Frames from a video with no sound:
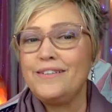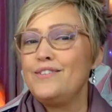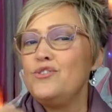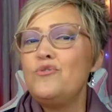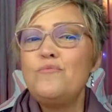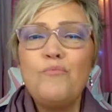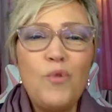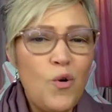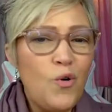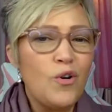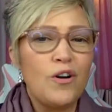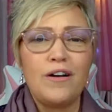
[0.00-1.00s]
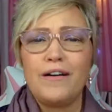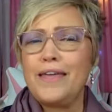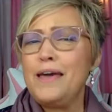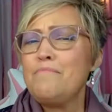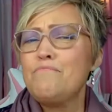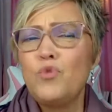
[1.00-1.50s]
do more,
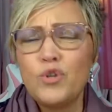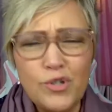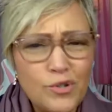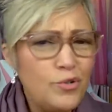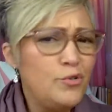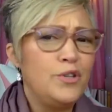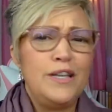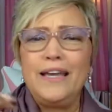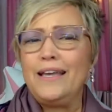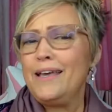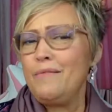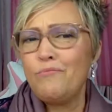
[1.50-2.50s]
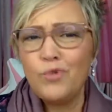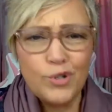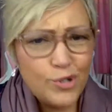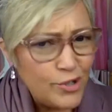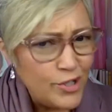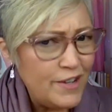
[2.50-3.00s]
get more schooling, get more
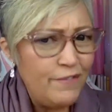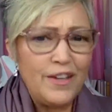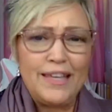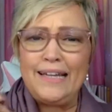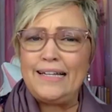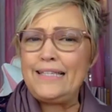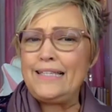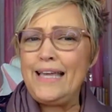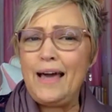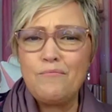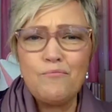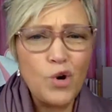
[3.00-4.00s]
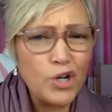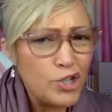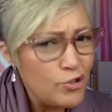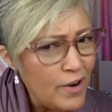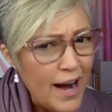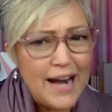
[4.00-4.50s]
certificates, get more
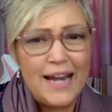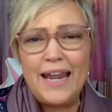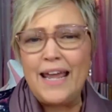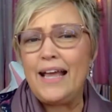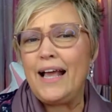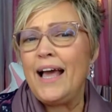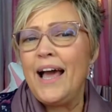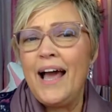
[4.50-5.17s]
training.